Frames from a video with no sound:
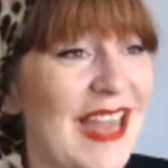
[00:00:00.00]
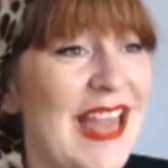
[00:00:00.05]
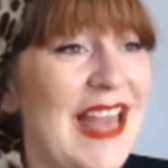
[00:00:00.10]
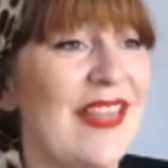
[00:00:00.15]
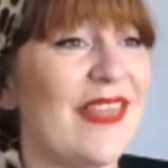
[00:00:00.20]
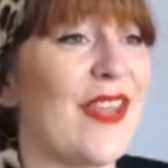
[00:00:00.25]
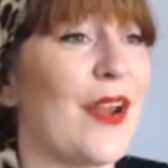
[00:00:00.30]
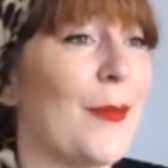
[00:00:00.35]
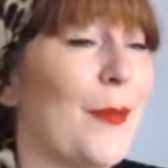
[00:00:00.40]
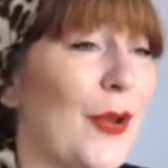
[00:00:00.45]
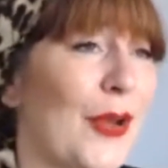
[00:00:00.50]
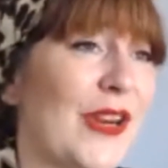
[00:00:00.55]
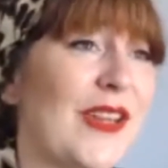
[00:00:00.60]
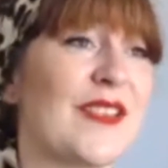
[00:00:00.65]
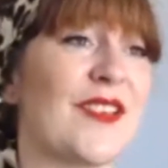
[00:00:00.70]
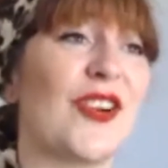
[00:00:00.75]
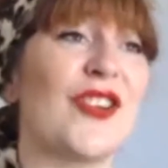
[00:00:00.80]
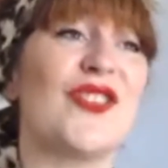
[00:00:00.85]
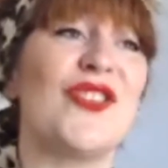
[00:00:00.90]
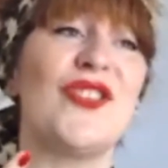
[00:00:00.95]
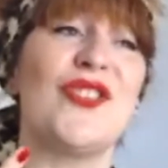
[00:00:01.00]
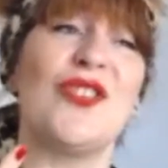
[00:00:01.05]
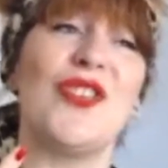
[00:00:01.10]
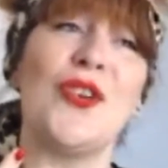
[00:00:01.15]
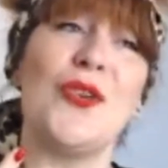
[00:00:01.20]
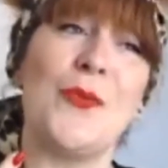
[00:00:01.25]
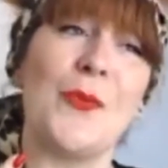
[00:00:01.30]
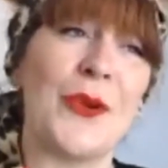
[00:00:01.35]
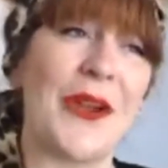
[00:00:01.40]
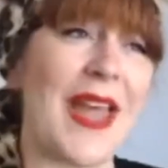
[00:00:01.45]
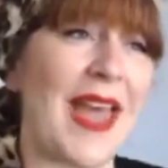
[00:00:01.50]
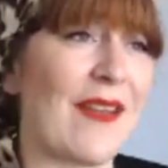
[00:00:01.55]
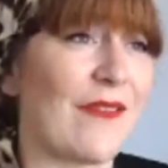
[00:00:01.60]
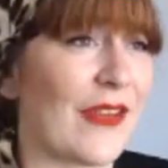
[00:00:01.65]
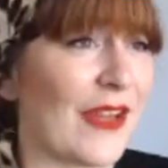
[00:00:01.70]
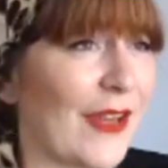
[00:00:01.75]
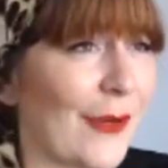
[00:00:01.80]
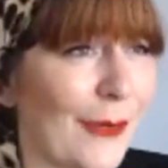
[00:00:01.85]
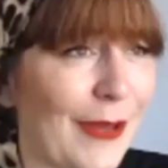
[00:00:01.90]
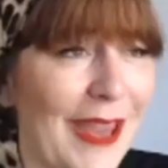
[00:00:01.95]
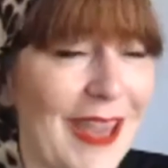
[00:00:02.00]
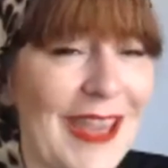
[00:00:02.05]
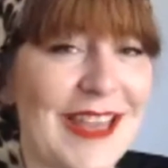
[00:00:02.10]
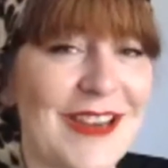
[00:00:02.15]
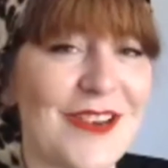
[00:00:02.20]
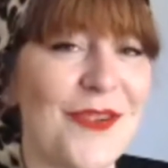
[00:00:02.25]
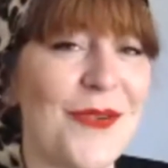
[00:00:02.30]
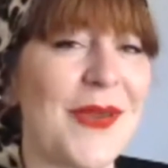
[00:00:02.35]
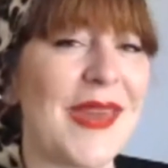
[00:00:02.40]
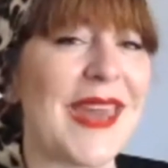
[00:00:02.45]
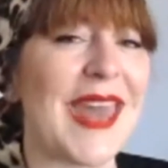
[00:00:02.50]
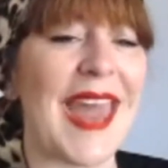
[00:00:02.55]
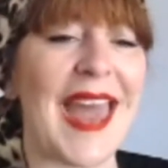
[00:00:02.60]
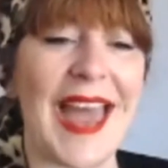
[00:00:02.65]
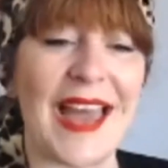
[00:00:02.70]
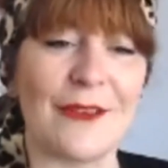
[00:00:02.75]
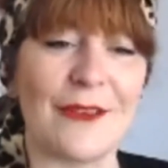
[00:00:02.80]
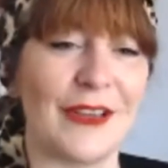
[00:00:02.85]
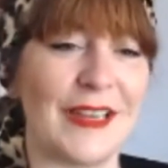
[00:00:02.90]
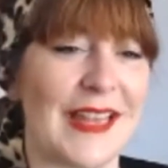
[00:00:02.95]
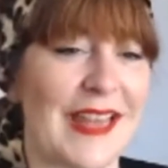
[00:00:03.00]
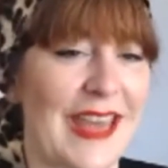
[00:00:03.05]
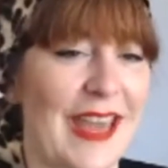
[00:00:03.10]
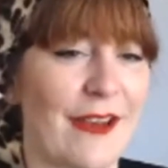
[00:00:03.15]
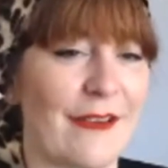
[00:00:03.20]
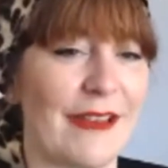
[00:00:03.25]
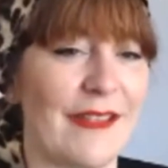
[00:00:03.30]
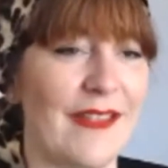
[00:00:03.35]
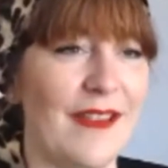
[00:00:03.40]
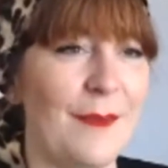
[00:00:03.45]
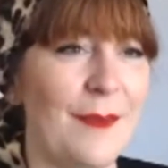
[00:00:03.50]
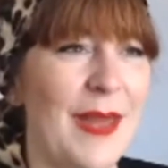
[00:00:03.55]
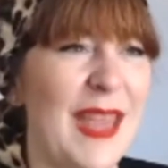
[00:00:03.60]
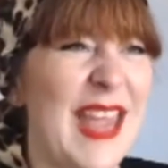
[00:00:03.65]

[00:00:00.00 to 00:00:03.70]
their bodies are super heavy, okay? And you can't really carry them.